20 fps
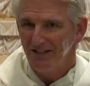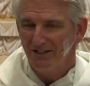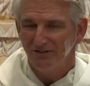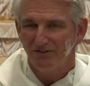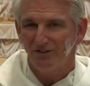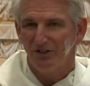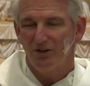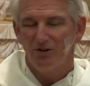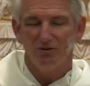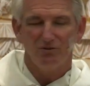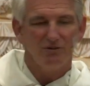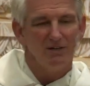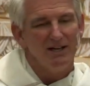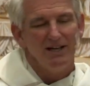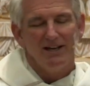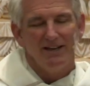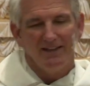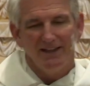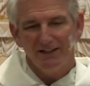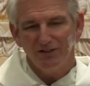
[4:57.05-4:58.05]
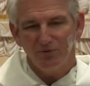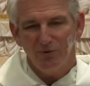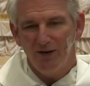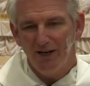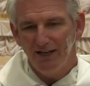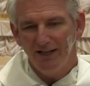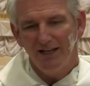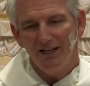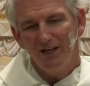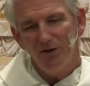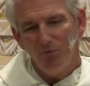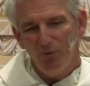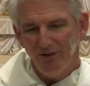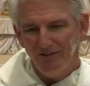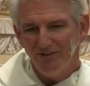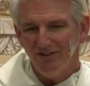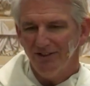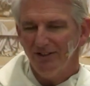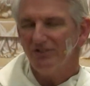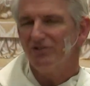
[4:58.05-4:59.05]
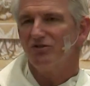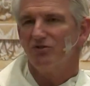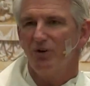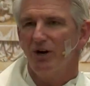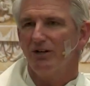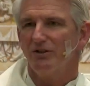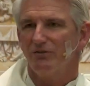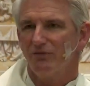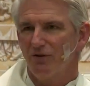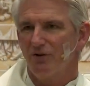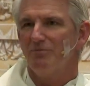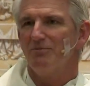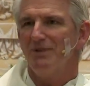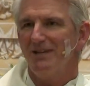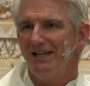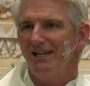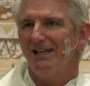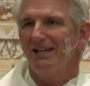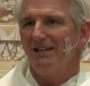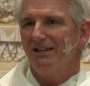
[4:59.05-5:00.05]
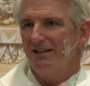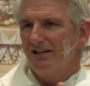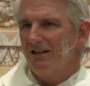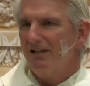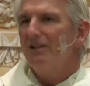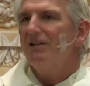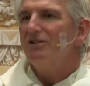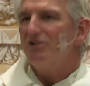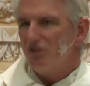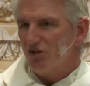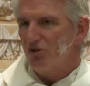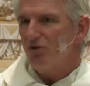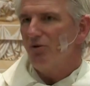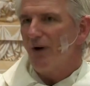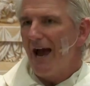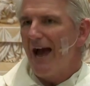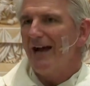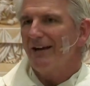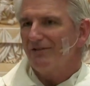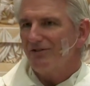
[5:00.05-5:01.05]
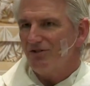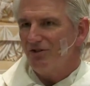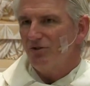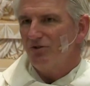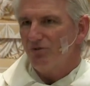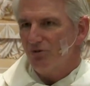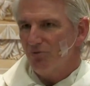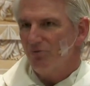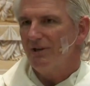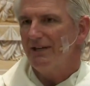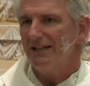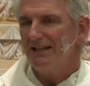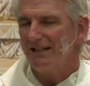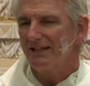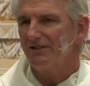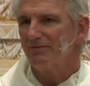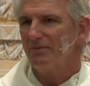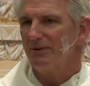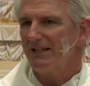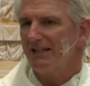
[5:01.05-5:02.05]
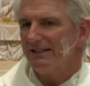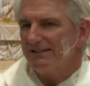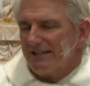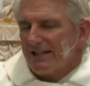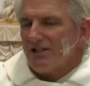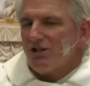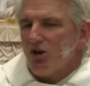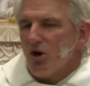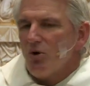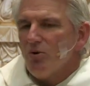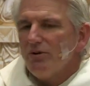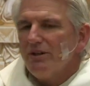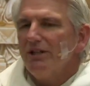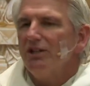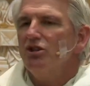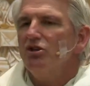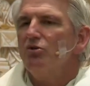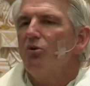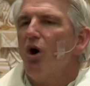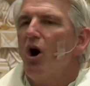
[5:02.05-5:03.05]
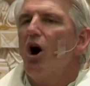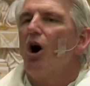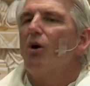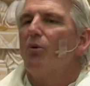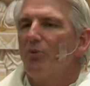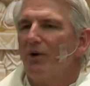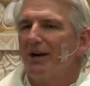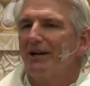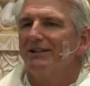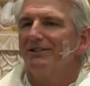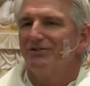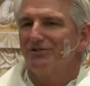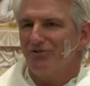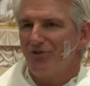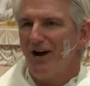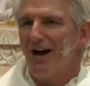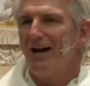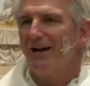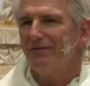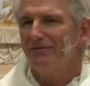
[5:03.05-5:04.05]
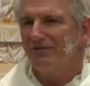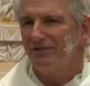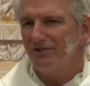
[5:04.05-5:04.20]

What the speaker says: So that's why it wasn't a stretch for me to ask you to read this, because I know that you already strive